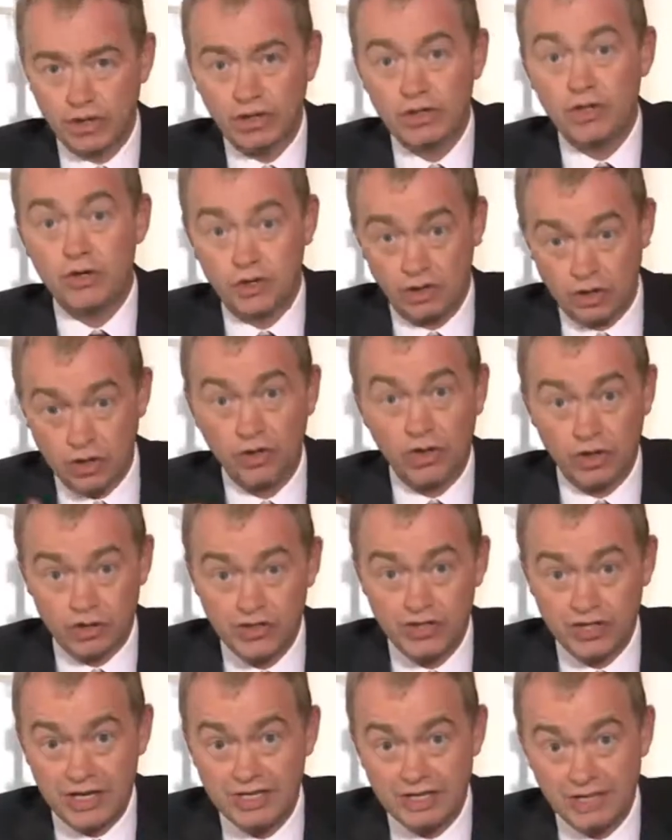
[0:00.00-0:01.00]
you're
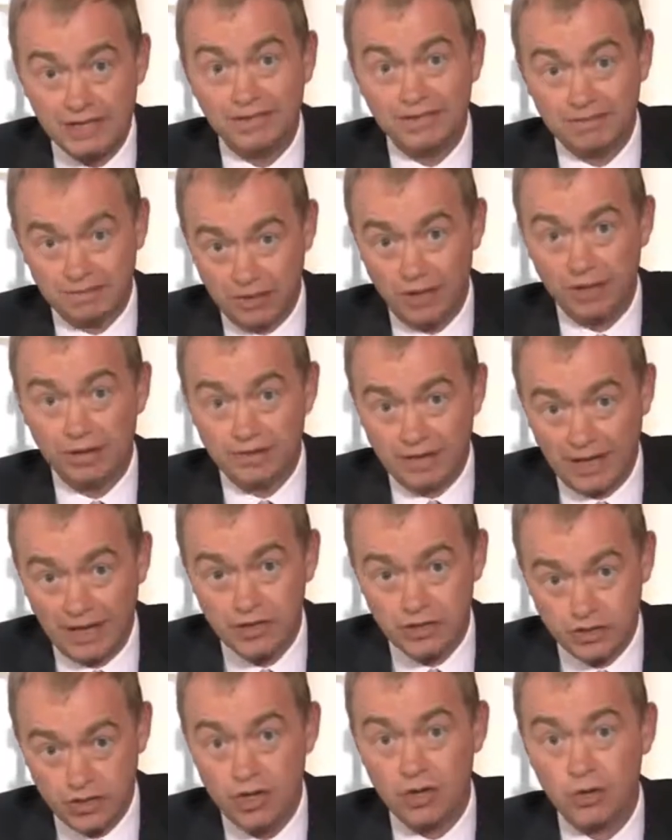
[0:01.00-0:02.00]
conceding that
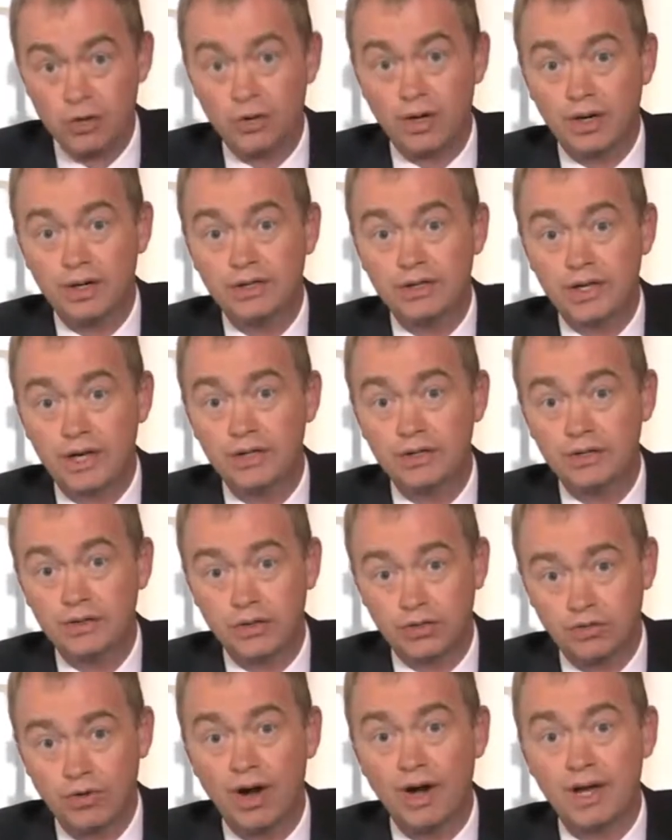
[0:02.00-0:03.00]
that's true, and
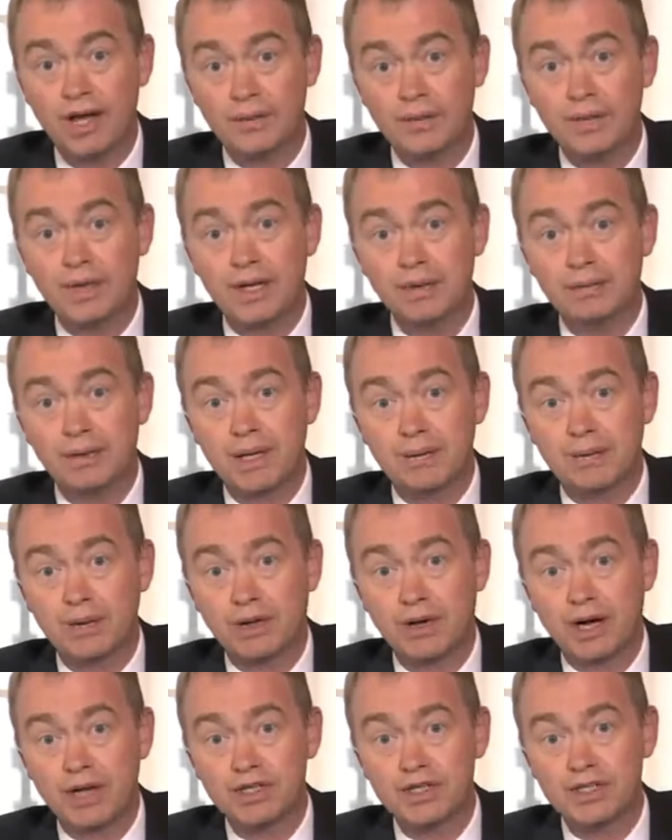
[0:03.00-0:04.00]
you're right. I mean, the Liberal Democrats.